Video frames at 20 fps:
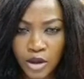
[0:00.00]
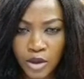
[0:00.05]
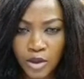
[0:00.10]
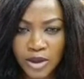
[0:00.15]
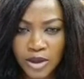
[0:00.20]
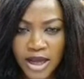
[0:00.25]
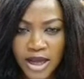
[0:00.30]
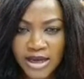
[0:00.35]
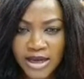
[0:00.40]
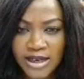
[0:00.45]

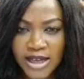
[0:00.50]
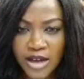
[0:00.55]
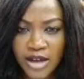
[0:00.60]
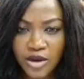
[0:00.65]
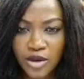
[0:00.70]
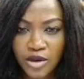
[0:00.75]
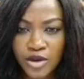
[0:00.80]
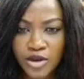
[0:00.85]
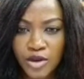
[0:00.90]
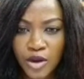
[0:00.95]
alone and
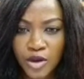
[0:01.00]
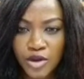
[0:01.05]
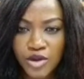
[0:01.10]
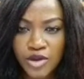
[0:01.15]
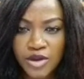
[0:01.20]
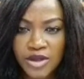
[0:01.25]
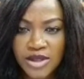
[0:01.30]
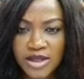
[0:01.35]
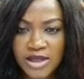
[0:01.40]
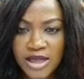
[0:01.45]
cannot
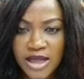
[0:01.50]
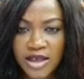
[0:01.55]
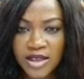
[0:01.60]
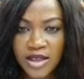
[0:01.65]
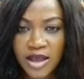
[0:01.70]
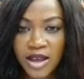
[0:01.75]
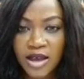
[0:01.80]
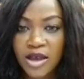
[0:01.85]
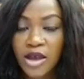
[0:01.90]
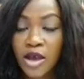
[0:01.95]
also
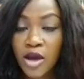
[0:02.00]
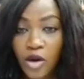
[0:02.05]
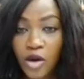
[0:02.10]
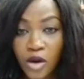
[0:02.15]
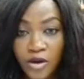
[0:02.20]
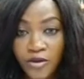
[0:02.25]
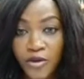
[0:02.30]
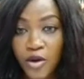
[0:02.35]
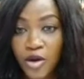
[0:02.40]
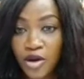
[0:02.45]
stay there?
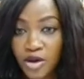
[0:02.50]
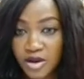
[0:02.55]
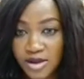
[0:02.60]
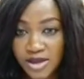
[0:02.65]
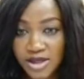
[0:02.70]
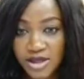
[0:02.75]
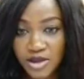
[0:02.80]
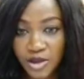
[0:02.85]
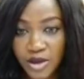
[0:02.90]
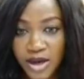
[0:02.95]
Of
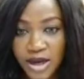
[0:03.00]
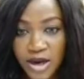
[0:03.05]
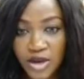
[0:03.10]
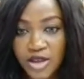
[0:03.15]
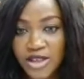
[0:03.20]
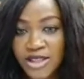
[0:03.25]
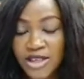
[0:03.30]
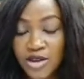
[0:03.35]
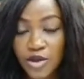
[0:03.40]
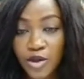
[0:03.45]
course, you
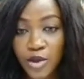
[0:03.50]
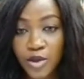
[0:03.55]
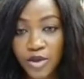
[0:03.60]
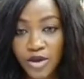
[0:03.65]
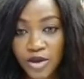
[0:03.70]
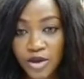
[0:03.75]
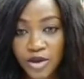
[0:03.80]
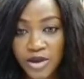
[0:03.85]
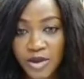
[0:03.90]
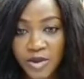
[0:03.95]
can actually
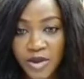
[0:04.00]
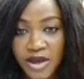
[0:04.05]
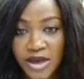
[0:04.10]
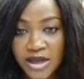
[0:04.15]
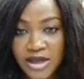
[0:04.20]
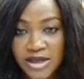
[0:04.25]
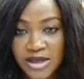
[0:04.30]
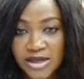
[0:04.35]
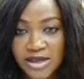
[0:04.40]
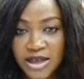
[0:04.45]
go with your
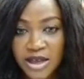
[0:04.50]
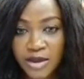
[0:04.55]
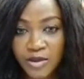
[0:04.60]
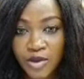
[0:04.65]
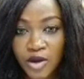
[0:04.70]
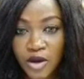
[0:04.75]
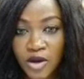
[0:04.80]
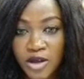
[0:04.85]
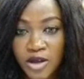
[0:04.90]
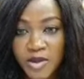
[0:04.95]
dependent,
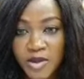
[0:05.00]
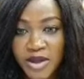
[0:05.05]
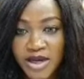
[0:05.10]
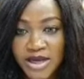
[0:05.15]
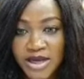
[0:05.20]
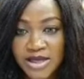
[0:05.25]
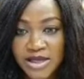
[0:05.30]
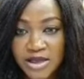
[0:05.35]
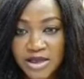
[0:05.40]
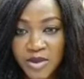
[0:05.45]
your
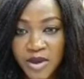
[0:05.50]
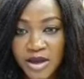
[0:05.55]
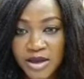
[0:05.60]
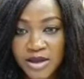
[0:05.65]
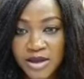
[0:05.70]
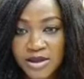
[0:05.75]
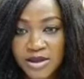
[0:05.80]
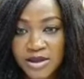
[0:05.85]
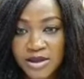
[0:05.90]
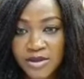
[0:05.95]
husband as a
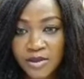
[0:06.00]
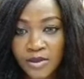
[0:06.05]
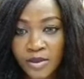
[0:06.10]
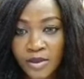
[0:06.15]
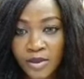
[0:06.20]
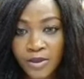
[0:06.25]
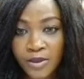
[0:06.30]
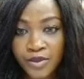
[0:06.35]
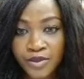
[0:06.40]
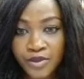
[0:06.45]
dependent.
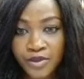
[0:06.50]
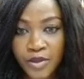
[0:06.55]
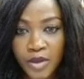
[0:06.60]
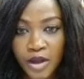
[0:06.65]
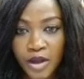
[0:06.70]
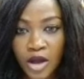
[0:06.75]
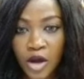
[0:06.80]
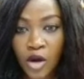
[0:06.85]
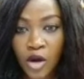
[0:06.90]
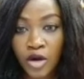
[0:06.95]

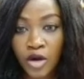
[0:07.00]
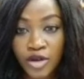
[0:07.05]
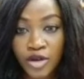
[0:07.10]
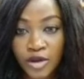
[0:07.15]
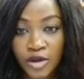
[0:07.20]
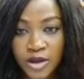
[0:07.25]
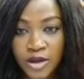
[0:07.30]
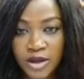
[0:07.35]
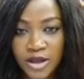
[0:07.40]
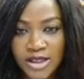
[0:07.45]

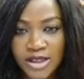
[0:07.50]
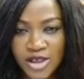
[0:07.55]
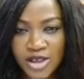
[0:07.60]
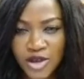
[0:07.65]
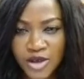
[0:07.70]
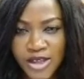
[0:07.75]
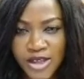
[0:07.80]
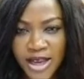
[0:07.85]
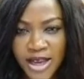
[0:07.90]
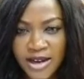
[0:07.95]
Or
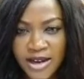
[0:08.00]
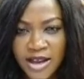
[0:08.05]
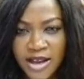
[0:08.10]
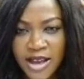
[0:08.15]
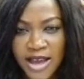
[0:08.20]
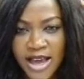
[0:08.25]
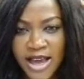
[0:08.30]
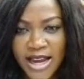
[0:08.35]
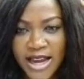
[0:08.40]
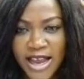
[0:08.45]
you said,
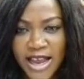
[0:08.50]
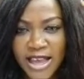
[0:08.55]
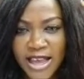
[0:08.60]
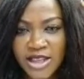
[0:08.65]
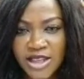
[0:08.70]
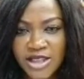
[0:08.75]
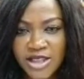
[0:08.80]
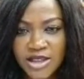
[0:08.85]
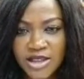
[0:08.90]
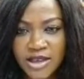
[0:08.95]
can
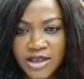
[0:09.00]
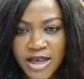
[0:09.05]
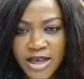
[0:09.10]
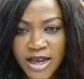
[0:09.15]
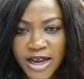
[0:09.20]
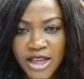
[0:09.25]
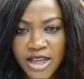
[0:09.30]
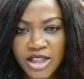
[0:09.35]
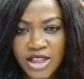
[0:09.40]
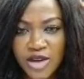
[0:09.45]

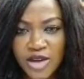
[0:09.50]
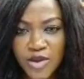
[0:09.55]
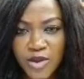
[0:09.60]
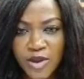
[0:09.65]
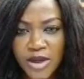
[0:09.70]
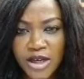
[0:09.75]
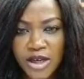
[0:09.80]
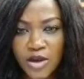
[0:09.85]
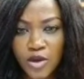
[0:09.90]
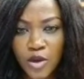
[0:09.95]
I
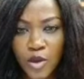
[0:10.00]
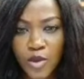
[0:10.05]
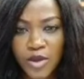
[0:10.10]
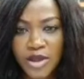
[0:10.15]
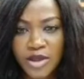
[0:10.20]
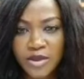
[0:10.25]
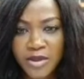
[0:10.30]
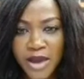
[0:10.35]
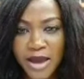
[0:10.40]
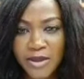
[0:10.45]
genuinely go
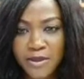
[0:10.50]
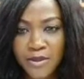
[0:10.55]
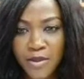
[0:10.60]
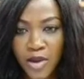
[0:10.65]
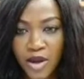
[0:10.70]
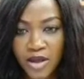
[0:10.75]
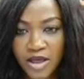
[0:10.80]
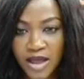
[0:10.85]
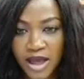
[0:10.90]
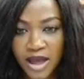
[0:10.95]
with my
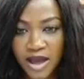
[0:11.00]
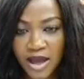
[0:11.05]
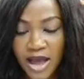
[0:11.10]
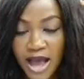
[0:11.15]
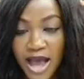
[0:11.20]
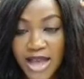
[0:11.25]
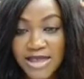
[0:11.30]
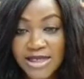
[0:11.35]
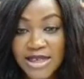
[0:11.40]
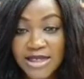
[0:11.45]
mother
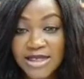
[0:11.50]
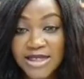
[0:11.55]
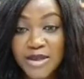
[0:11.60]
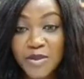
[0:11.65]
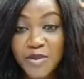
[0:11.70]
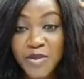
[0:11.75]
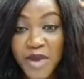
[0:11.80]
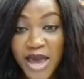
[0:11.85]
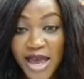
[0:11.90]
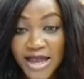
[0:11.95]
as
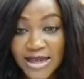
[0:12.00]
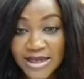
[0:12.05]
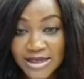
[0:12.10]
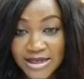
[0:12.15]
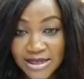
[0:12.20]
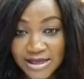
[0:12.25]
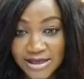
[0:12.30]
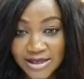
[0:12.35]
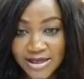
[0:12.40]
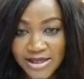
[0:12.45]
a
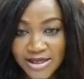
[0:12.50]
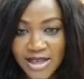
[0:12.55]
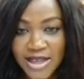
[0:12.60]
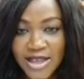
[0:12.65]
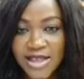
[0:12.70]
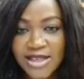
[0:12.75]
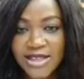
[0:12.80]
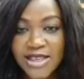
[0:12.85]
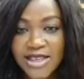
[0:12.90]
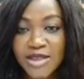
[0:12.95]
dependent
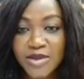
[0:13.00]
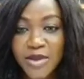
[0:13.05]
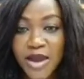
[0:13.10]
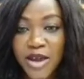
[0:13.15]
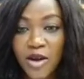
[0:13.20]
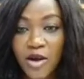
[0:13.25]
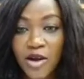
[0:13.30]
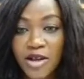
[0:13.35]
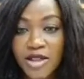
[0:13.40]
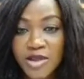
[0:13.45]
since
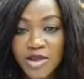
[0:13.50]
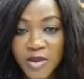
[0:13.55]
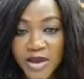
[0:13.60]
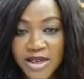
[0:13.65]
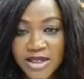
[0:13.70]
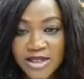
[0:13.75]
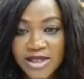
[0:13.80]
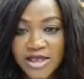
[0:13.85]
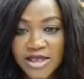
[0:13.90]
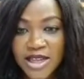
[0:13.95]
my
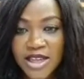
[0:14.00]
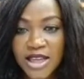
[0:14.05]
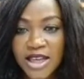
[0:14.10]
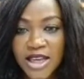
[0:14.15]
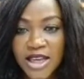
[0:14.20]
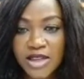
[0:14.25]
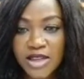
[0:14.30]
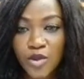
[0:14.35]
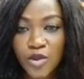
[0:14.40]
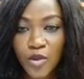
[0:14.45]
husband
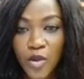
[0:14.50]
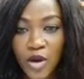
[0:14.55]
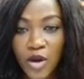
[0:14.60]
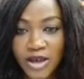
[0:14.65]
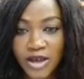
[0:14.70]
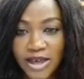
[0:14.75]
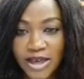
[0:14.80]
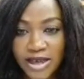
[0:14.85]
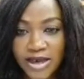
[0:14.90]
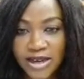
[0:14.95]
is
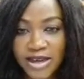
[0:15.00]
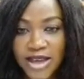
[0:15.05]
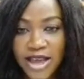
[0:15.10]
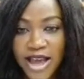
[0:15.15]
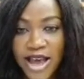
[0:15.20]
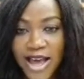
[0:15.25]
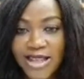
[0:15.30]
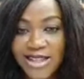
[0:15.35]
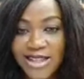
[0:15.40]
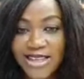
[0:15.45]
working
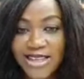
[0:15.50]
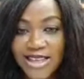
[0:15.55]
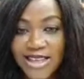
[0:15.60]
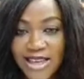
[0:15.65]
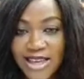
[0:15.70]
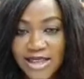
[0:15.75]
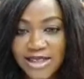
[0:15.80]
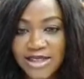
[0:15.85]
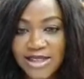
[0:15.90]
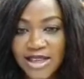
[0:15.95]
and the
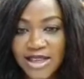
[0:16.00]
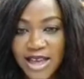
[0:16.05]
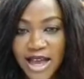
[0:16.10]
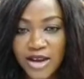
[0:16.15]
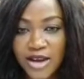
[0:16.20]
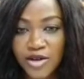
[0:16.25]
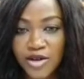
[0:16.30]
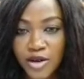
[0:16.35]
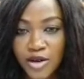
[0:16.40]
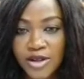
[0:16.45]
kids
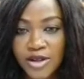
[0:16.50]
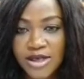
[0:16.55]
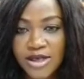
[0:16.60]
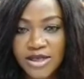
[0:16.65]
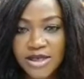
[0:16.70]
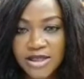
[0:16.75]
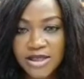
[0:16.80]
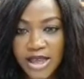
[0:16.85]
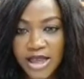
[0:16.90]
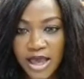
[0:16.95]

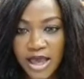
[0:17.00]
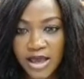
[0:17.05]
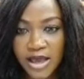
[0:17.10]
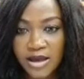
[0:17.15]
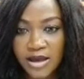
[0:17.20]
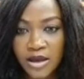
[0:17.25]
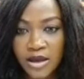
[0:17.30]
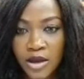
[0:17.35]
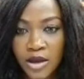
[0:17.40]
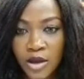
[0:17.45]
cannot
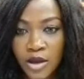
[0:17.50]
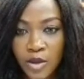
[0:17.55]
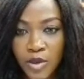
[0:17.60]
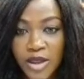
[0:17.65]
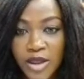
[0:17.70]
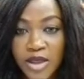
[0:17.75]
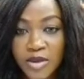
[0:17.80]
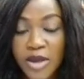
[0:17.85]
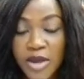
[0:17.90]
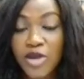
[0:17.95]
stay
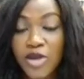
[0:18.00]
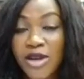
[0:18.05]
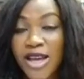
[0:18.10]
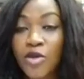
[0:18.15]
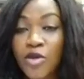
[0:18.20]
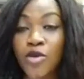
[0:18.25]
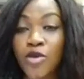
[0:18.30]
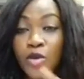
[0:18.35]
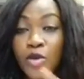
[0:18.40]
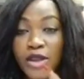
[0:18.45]
with me?
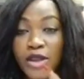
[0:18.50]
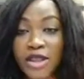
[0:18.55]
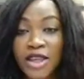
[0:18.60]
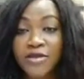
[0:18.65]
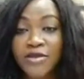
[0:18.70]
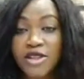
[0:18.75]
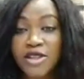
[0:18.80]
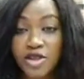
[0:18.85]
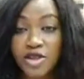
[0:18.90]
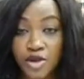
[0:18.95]
You can go
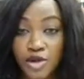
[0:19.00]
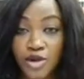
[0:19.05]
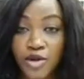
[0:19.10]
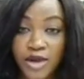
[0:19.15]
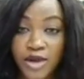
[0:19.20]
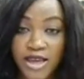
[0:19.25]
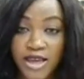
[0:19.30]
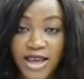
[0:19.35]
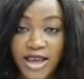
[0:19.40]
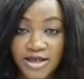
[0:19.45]
with, if it's
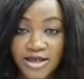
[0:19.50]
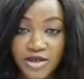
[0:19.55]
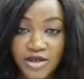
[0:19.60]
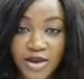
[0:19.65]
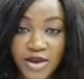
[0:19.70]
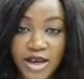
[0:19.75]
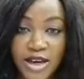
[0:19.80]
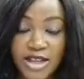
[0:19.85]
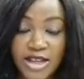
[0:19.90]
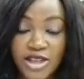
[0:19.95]
the UK,
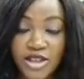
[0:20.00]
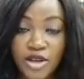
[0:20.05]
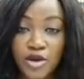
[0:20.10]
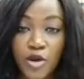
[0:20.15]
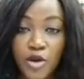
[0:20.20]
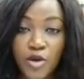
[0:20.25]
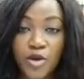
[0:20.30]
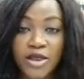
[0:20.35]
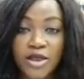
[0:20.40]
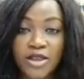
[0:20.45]
yes, you can
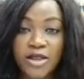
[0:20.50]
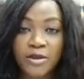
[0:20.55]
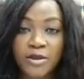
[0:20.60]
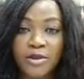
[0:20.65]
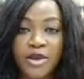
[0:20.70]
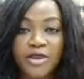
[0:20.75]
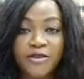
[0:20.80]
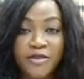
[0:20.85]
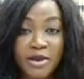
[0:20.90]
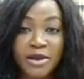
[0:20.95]
actually go with
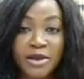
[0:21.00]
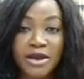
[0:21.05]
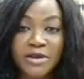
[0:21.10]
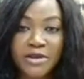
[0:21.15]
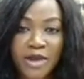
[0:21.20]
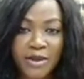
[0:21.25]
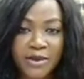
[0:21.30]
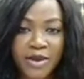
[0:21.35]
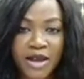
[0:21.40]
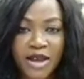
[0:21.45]
a
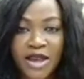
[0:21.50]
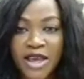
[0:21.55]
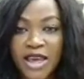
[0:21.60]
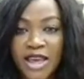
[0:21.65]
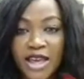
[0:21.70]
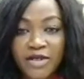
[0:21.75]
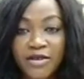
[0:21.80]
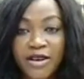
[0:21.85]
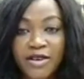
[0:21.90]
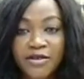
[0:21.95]
family member,
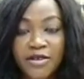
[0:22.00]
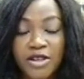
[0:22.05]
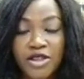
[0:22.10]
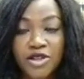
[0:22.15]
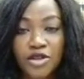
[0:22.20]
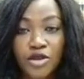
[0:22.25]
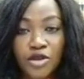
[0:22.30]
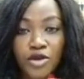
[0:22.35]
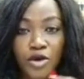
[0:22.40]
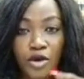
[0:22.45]
even if
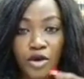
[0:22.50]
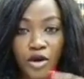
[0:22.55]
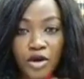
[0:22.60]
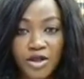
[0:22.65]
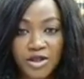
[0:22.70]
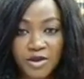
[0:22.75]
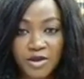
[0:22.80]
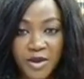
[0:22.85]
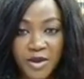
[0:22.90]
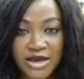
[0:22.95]
it's not your
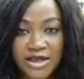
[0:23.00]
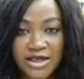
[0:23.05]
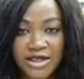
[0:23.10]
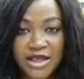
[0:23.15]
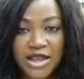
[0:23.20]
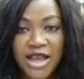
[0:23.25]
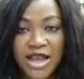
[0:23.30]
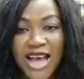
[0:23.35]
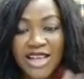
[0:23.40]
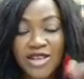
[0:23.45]

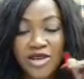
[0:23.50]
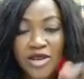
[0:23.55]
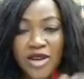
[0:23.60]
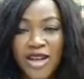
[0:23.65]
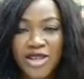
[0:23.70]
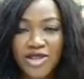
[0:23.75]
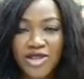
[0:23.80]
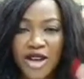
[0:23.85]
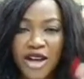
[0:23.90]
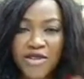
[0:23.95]
husband, as
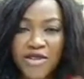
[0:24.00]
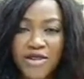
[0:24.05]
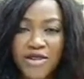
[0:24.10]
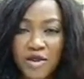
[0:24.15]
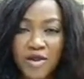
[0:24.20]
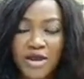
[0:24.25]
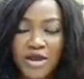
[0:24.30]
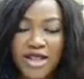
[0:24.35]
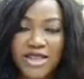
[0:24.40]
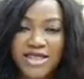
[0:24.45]
long as you have
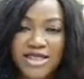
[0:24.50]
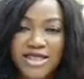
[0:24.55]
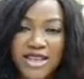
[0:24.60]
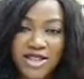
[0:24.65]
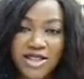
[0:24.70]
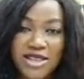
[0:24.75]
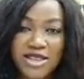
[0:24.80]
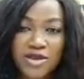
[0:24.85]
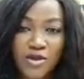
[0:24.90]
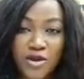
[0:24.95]
someone that
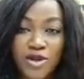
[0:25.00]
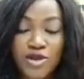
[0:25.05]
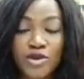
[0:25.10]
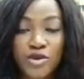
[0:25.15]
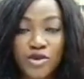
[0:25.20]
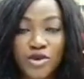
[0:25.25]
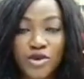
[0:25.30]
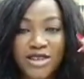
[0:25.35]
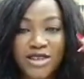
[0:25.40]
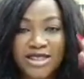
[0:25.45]
is actually
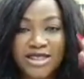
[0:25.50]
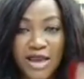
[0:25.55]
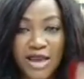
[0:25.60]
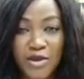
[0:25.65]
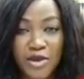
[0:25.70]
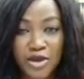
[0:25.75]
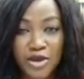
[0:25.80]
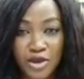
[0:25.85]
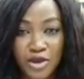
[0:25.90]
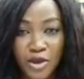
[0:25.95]
going to
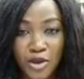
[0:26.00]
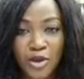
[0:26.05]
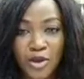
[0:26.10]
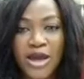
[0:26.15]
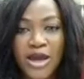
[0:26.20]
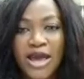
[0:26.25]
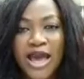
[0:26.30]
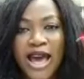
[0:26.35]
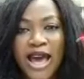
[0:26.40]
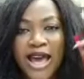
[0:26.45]
stay with
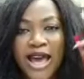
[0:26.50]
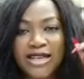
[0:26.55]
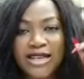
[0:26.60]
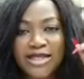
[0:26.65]
you